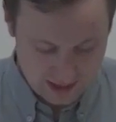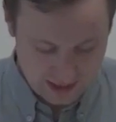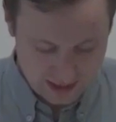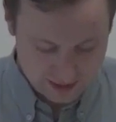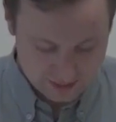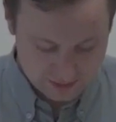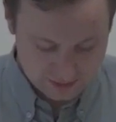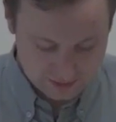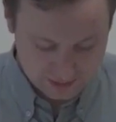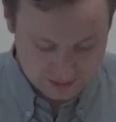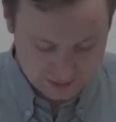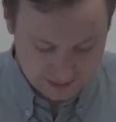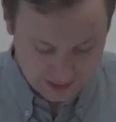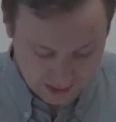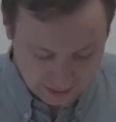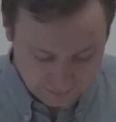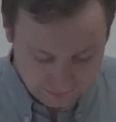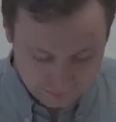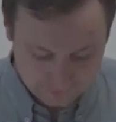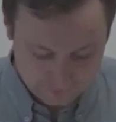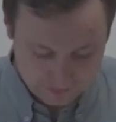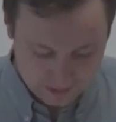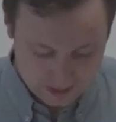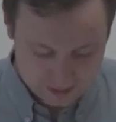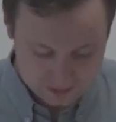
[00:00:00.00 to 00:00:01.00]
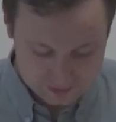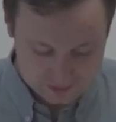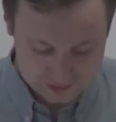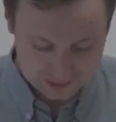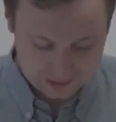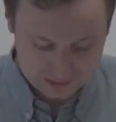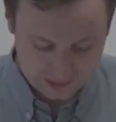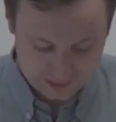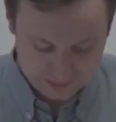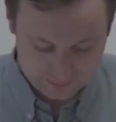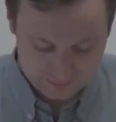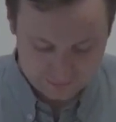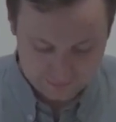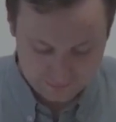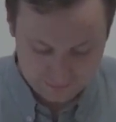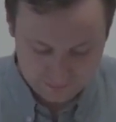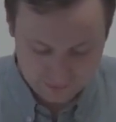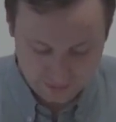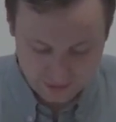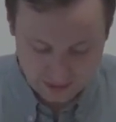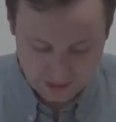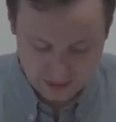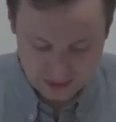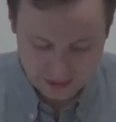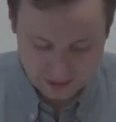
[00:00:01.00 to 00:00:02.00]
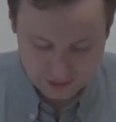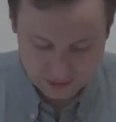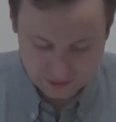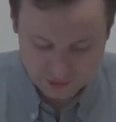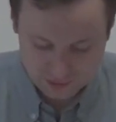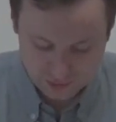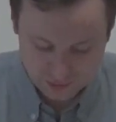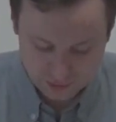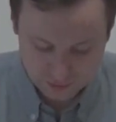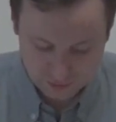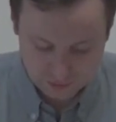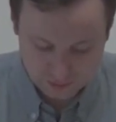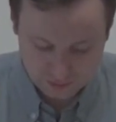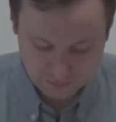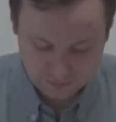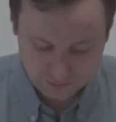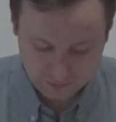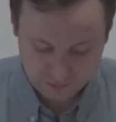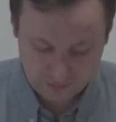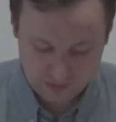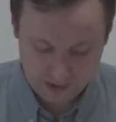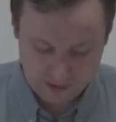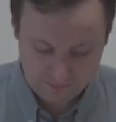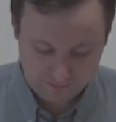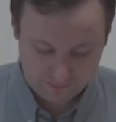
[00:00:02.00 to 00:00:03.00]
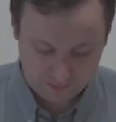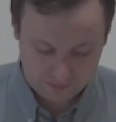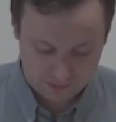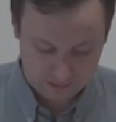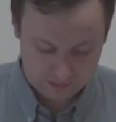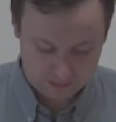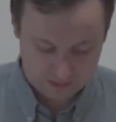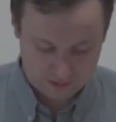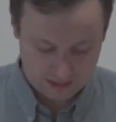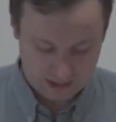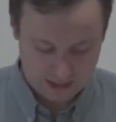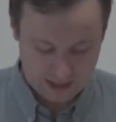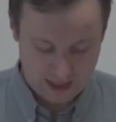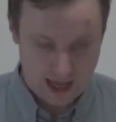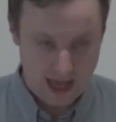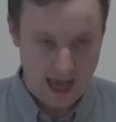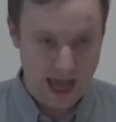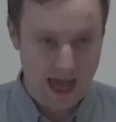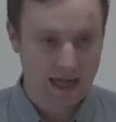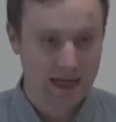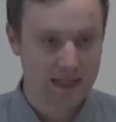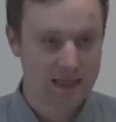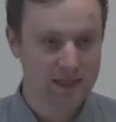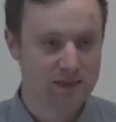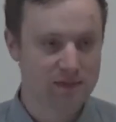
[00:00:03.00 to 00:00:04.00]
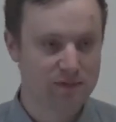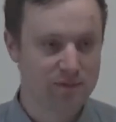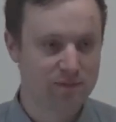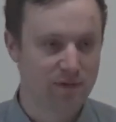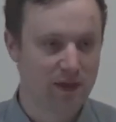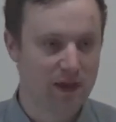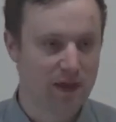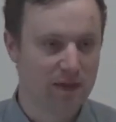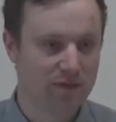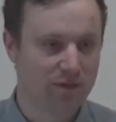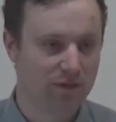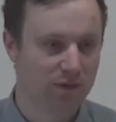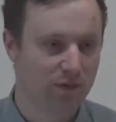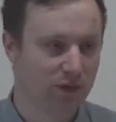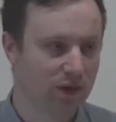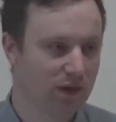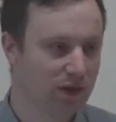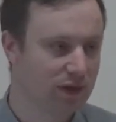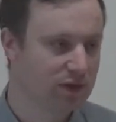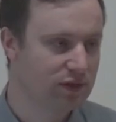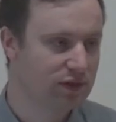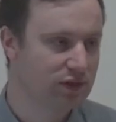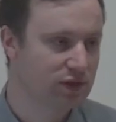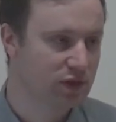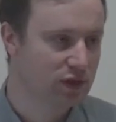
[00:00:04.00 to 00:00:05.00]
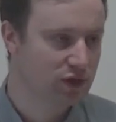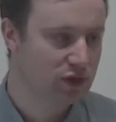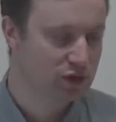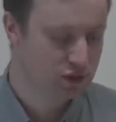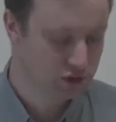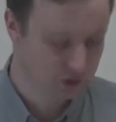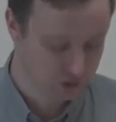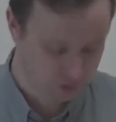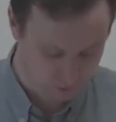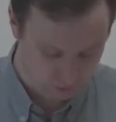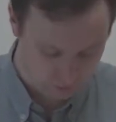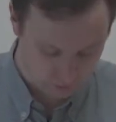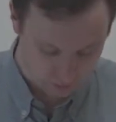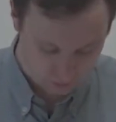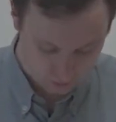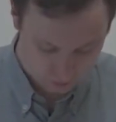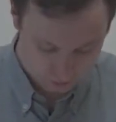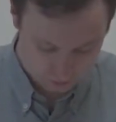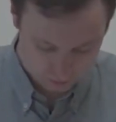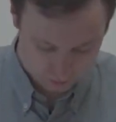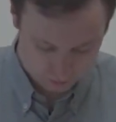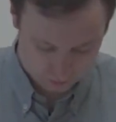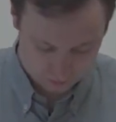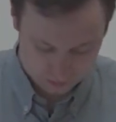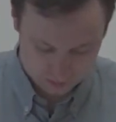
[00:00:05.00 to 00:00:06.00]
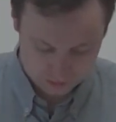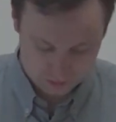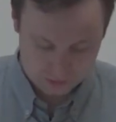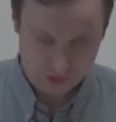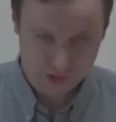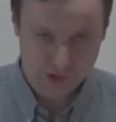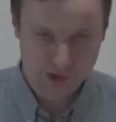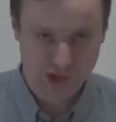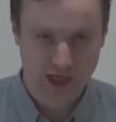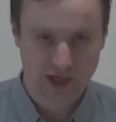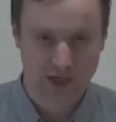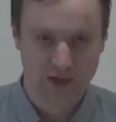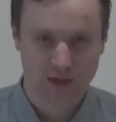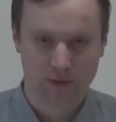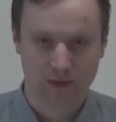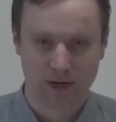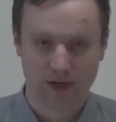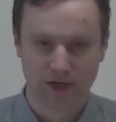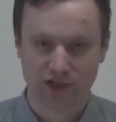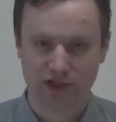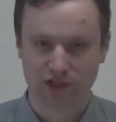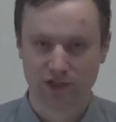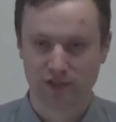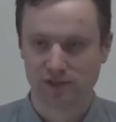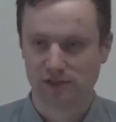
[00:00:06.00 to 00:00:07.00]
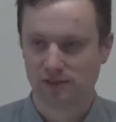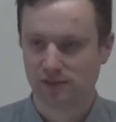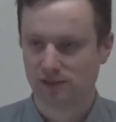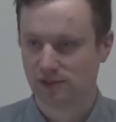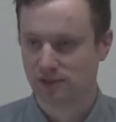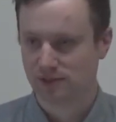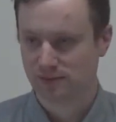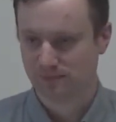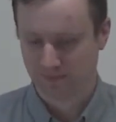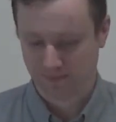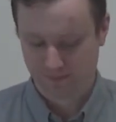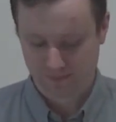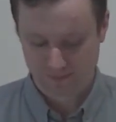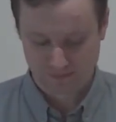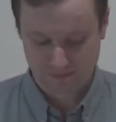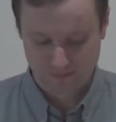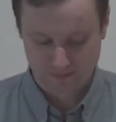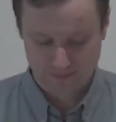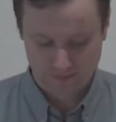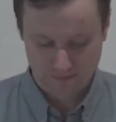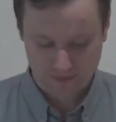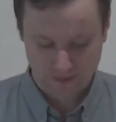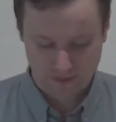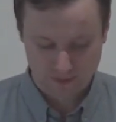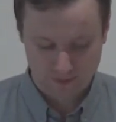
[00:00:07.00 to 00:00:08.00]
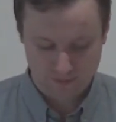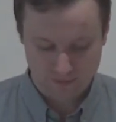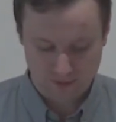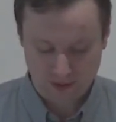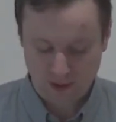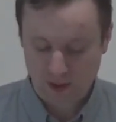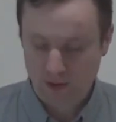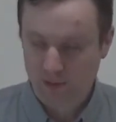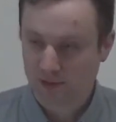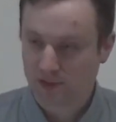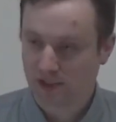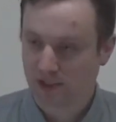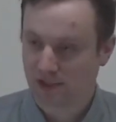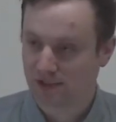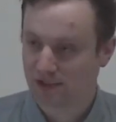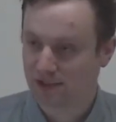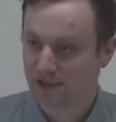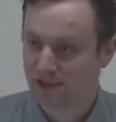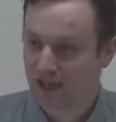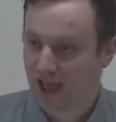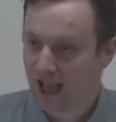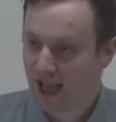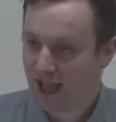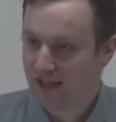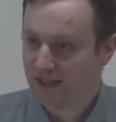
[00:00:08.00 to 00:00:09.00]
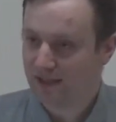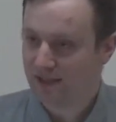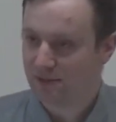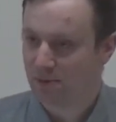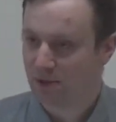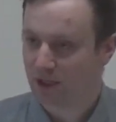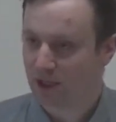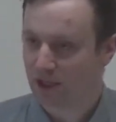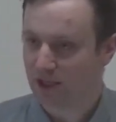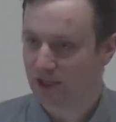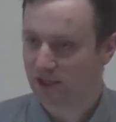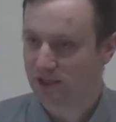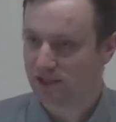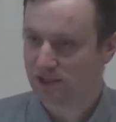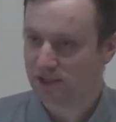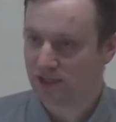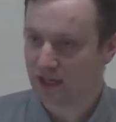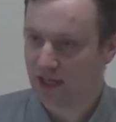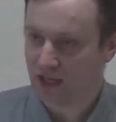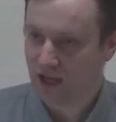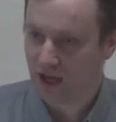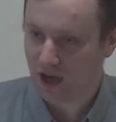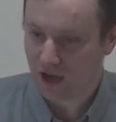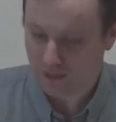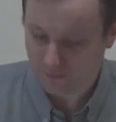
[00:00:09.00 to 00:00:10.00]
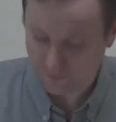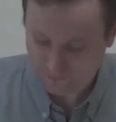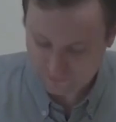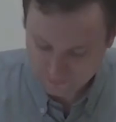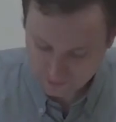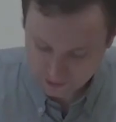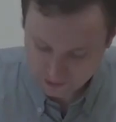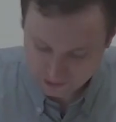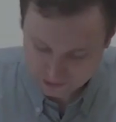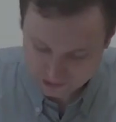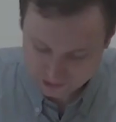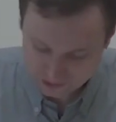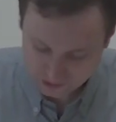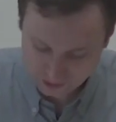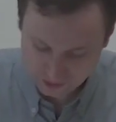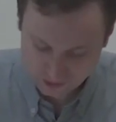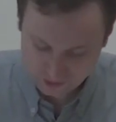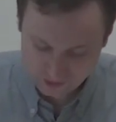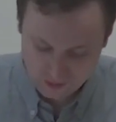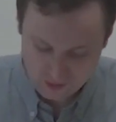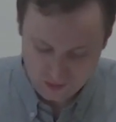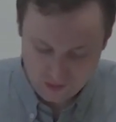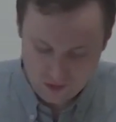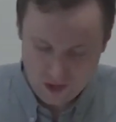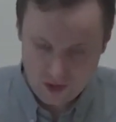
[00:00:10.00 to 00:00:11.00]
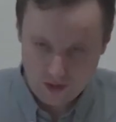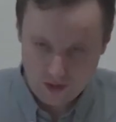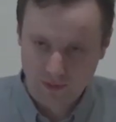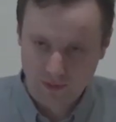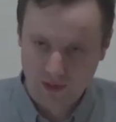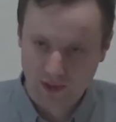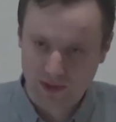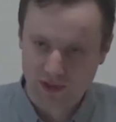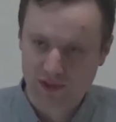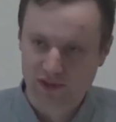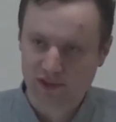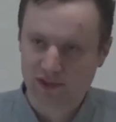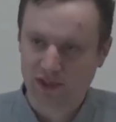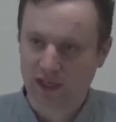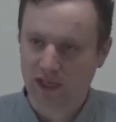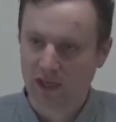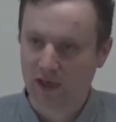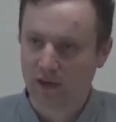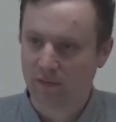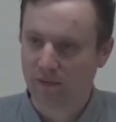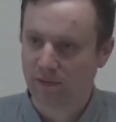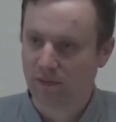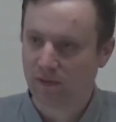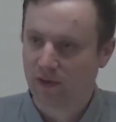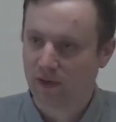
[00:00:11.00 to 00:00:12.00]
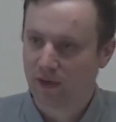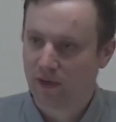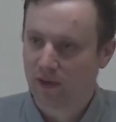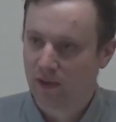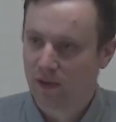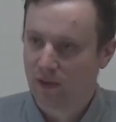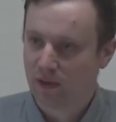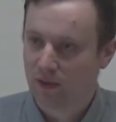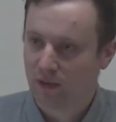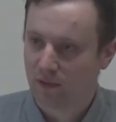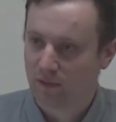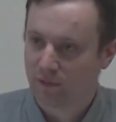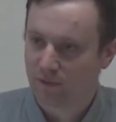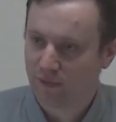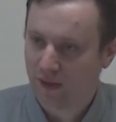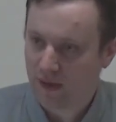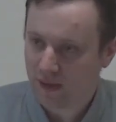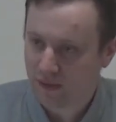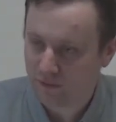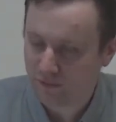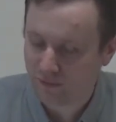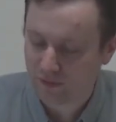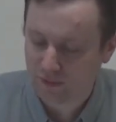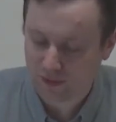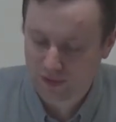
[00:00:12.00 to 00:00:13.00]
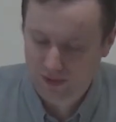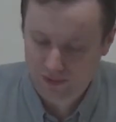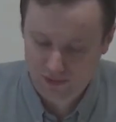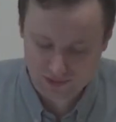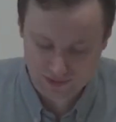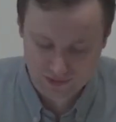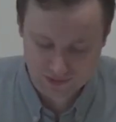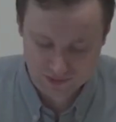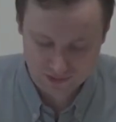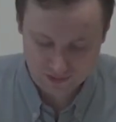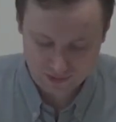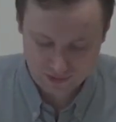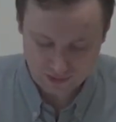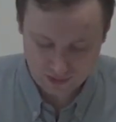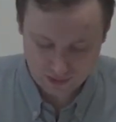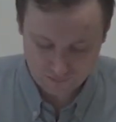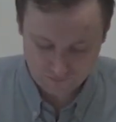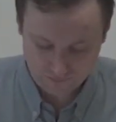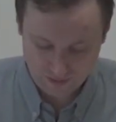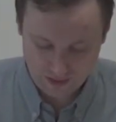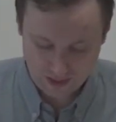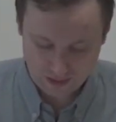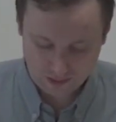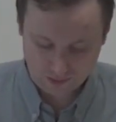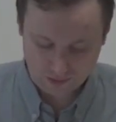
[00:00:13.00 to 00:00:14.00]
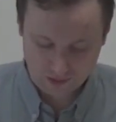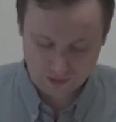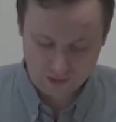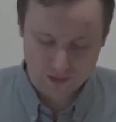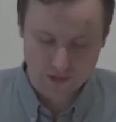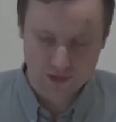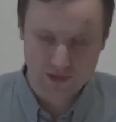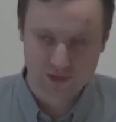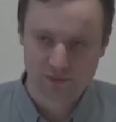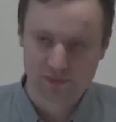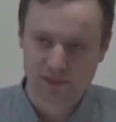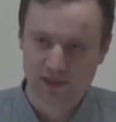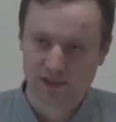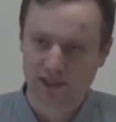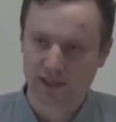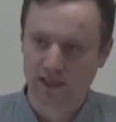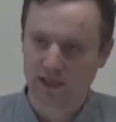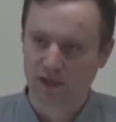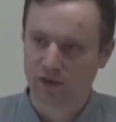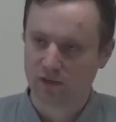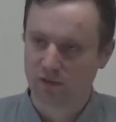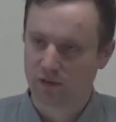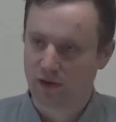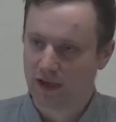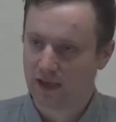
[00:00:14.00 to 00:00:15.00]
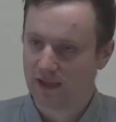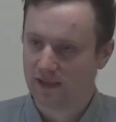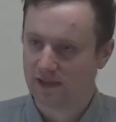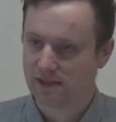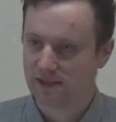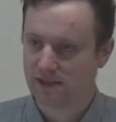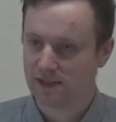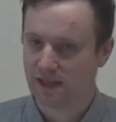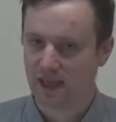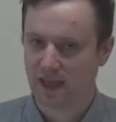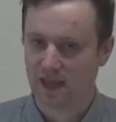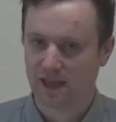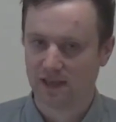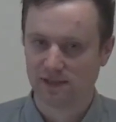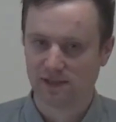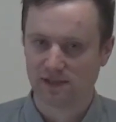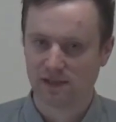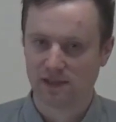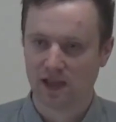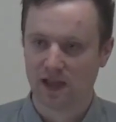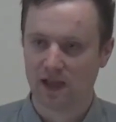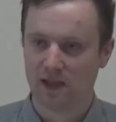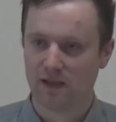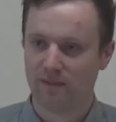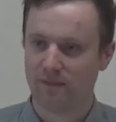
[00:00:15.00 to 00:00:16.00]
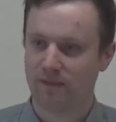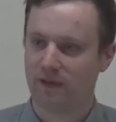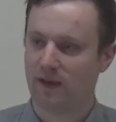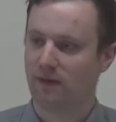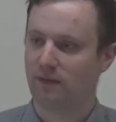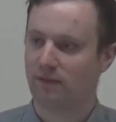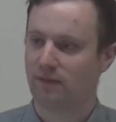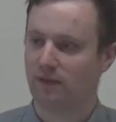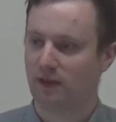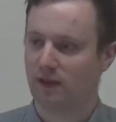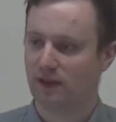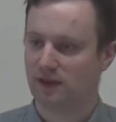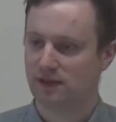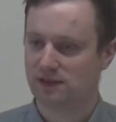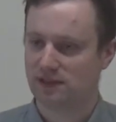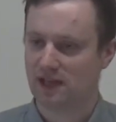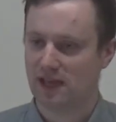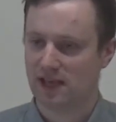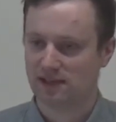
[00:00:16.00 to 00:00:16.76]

His steadfast love endures forever, and His faithfulness to all generations. We're going to stand, we're going to sing our first song. We're going to sing of the faithfulness of our God as we sing, Great is thy faithfulness.